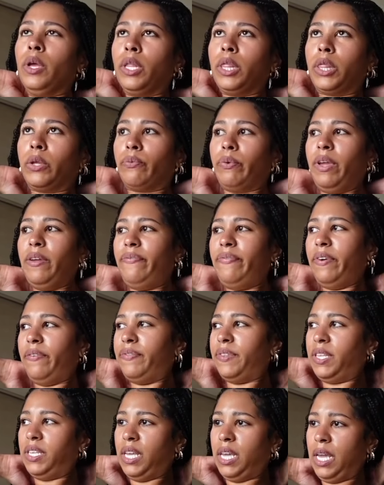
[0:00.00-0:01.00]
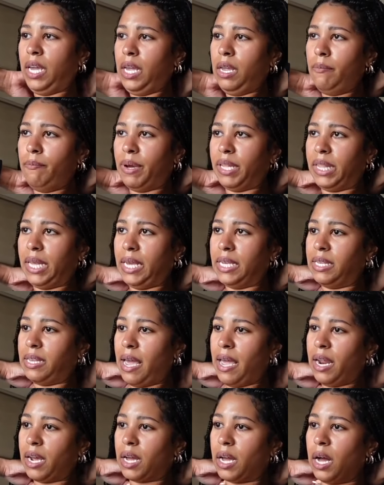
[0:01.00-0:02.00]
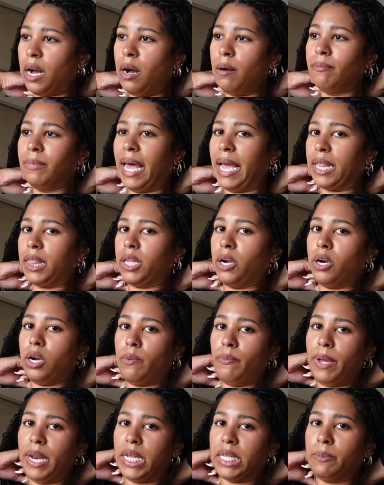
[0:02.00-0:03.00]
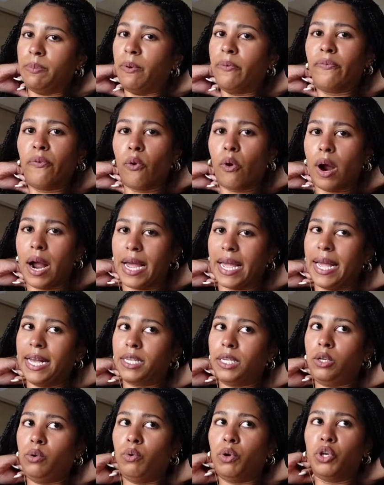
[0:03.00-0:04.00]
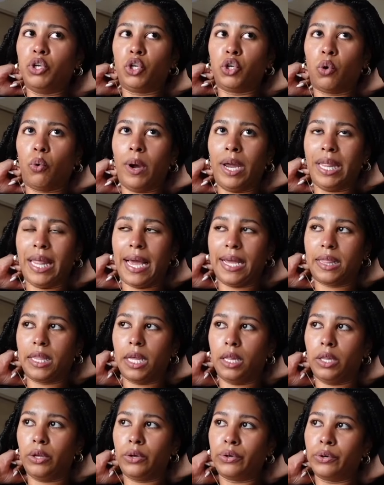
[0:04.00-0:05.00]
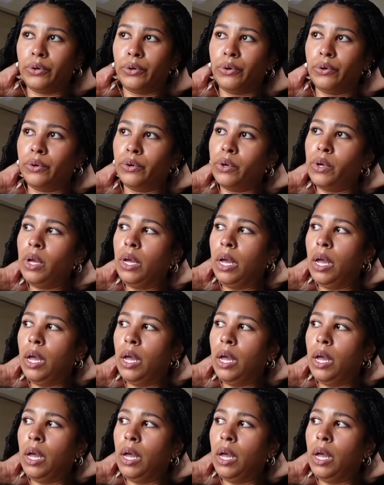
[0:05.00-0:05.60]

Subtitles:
3:15, but they say to come, like, 30 minutes before, I guess, to enjoy, like, the little,